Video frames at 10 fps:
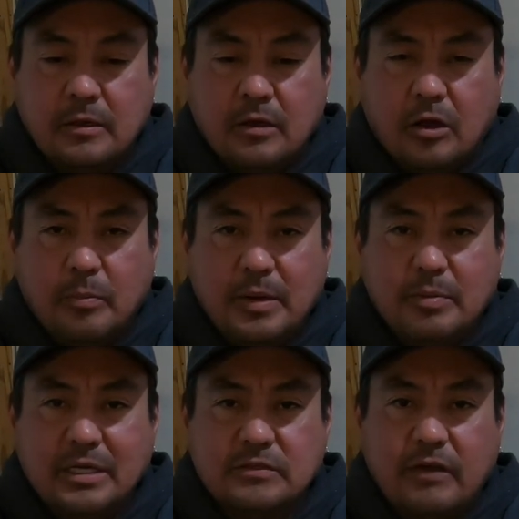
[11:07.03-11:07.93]
Hope it
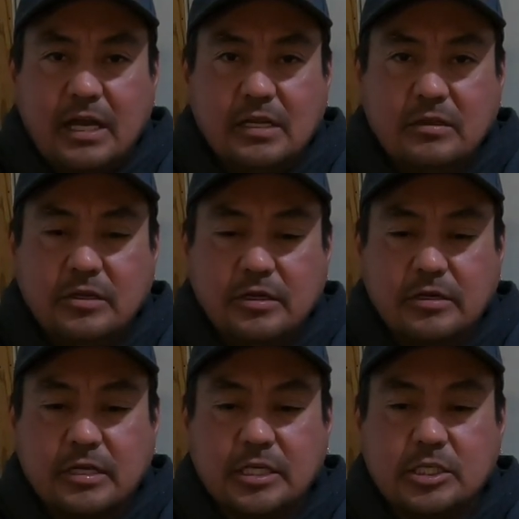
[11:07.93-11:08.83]
brings value to your
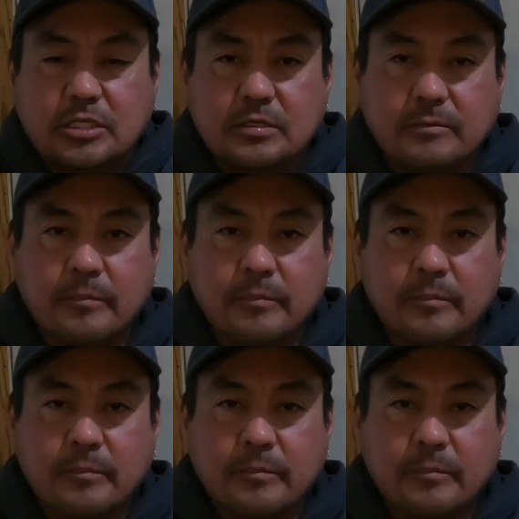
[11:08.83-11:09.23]
kitchen.